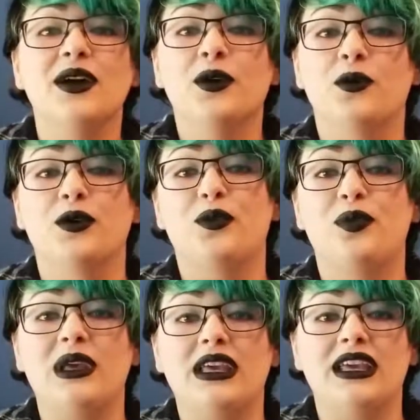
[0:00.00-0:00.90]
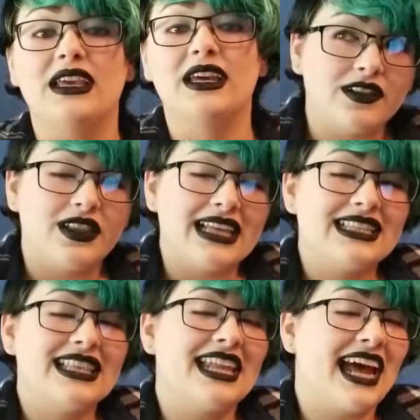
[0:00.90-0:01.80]
would be less
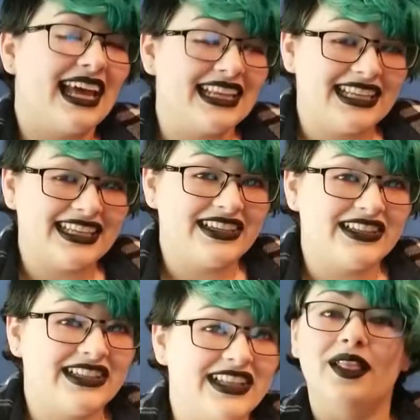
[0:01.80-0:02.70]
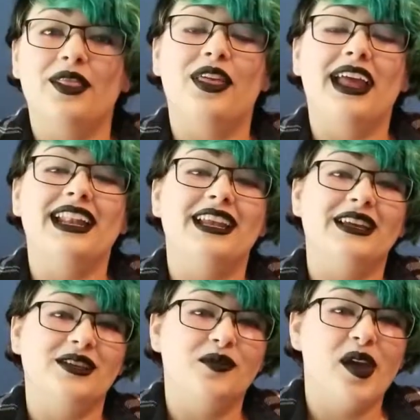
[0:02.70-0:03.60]
than ideal, then
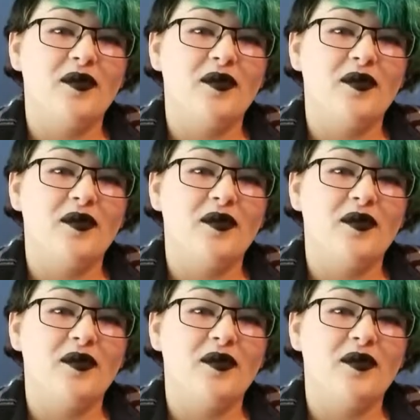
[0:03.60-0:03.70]
you may